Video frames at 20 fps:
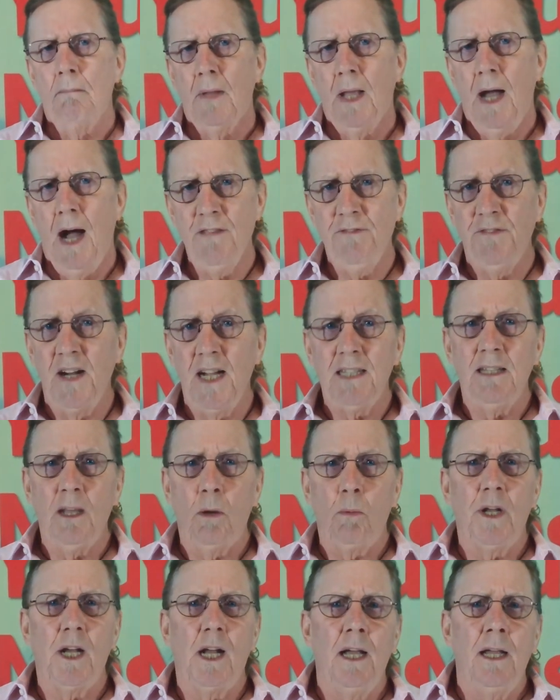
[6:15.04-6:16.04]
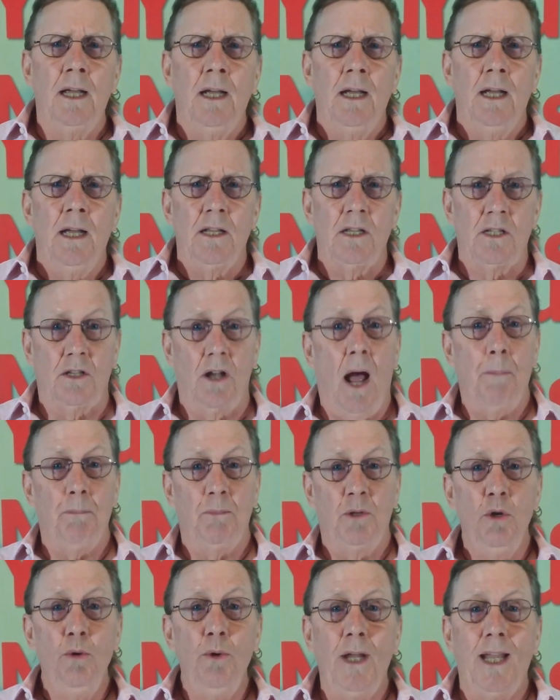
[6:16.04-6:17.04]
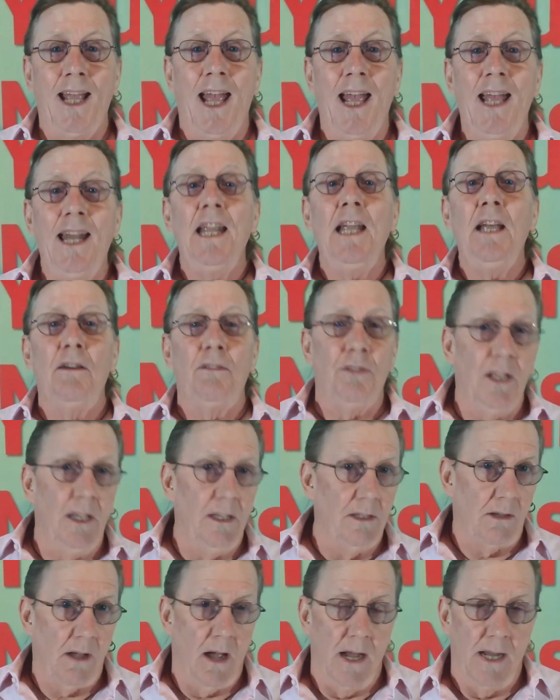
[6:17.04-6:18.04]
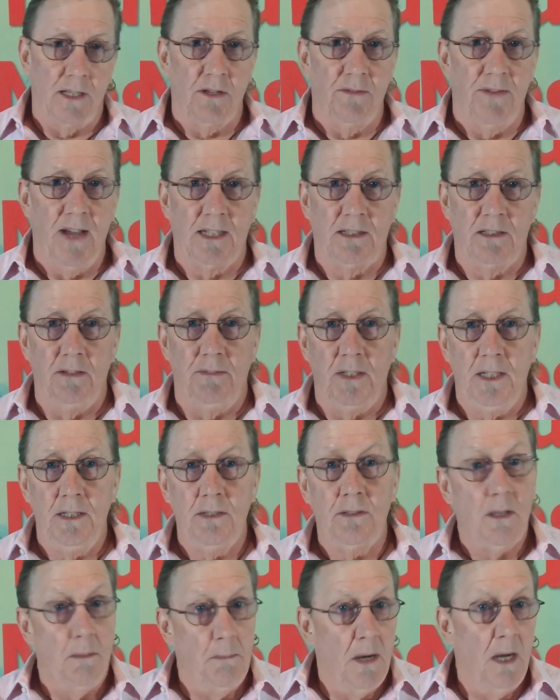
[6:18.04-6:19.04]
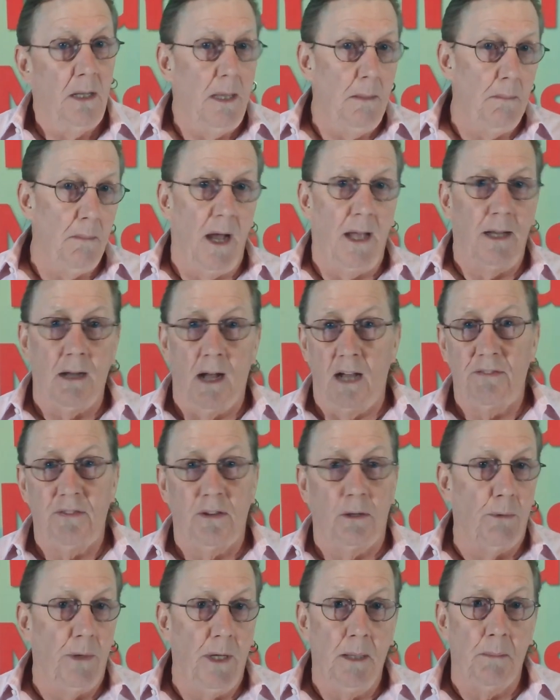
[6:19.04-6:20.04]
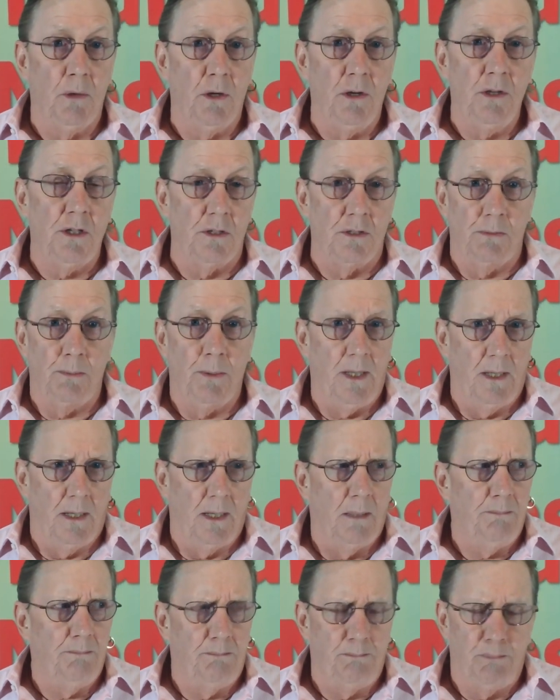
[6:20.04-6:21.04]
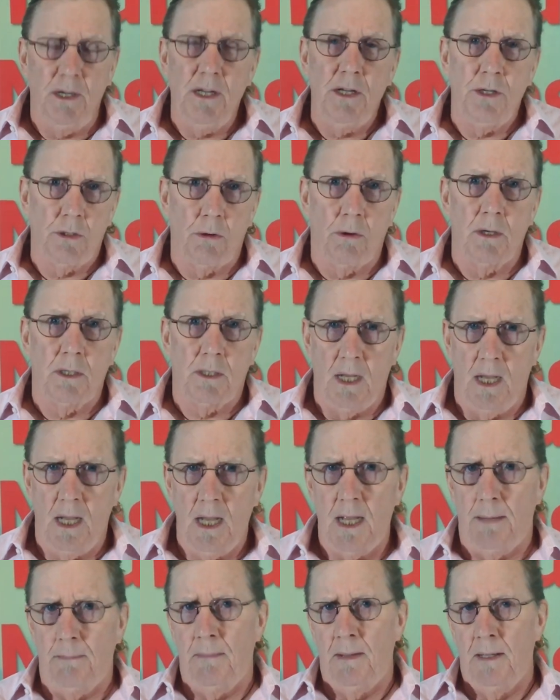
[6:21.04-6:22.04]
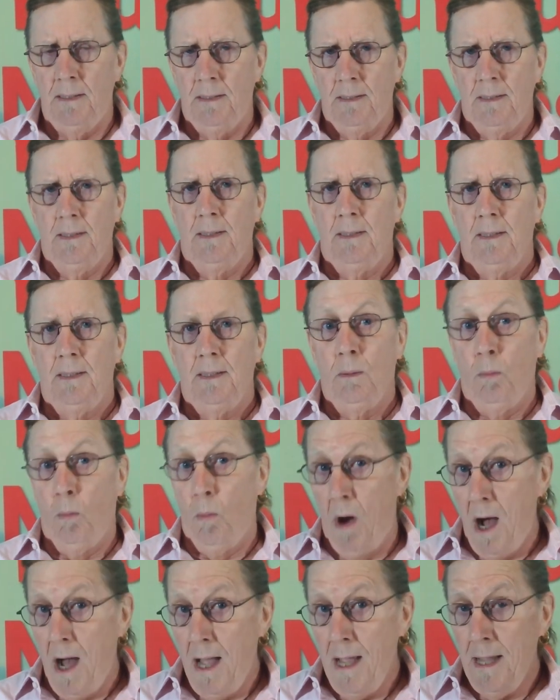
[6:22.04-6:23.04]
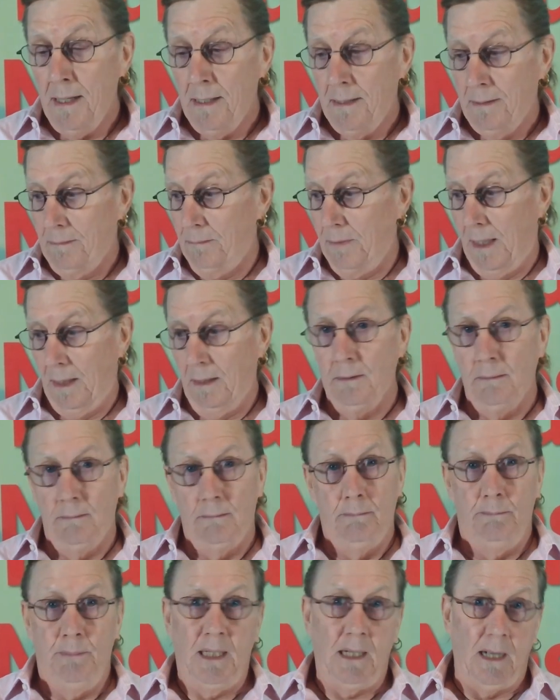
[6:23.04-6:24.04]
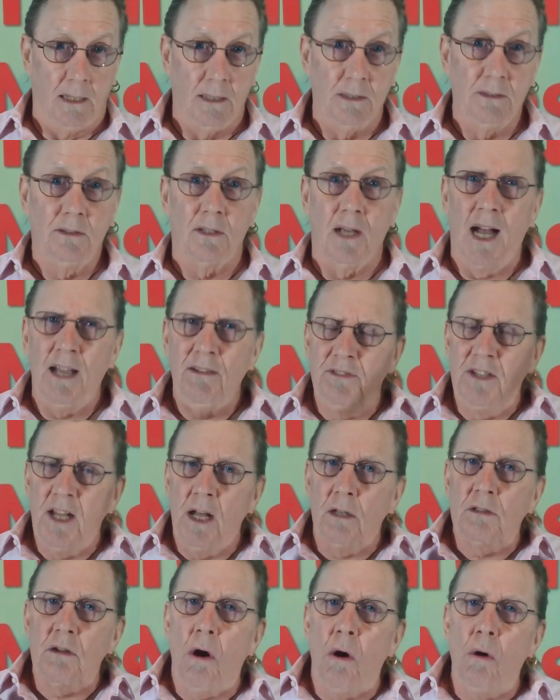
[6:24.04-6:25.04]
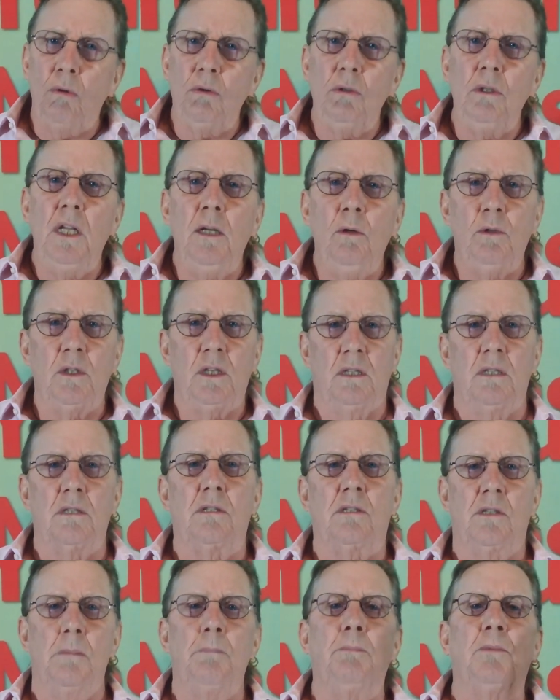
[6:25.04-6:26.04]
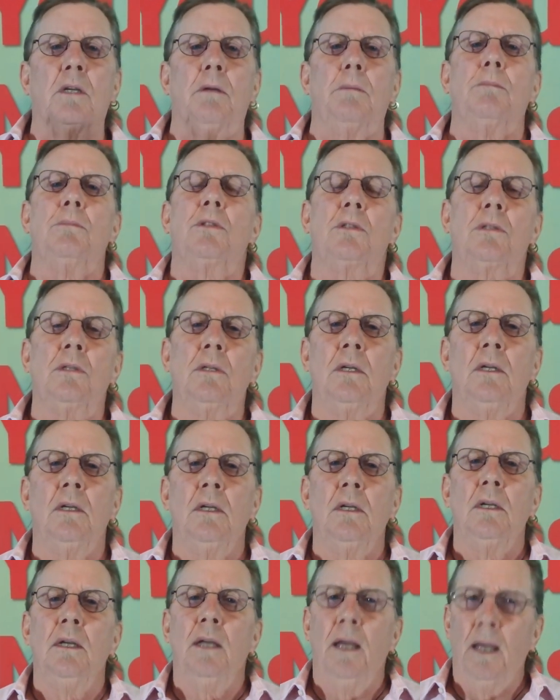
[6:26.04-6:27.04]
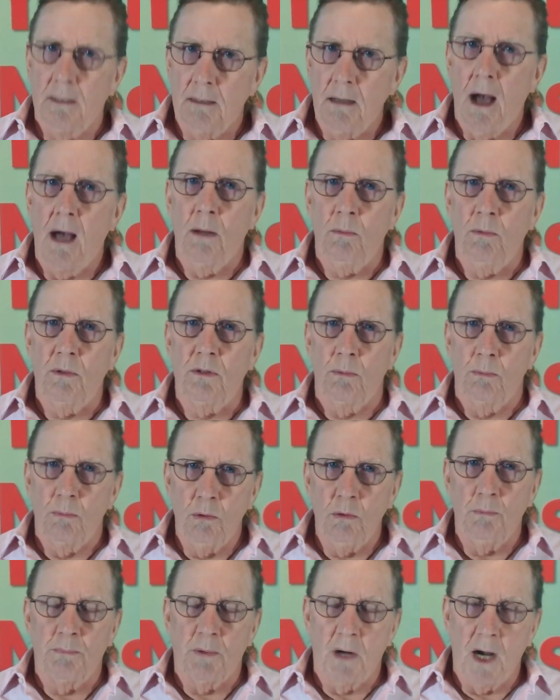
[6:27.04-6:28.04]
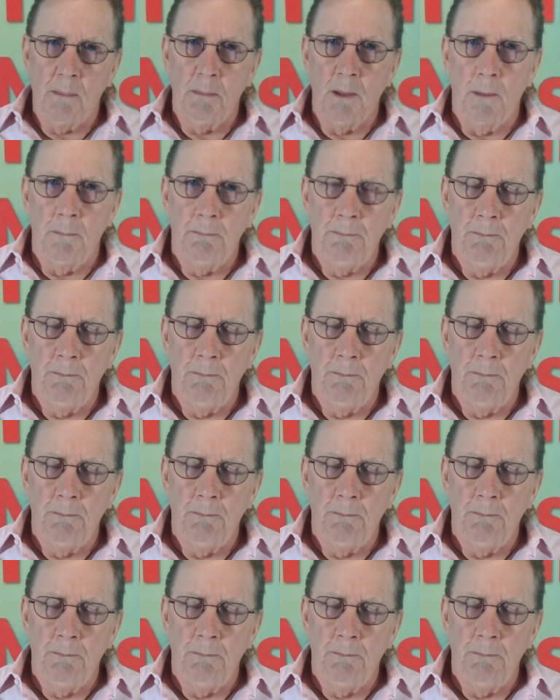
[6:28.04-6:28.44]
I find that when I stop doing any of these kinds of activities, the monkey mind often reemerges within a pretty short time. Why? Well, because I've dealt only with the symptoms and not with the root problem.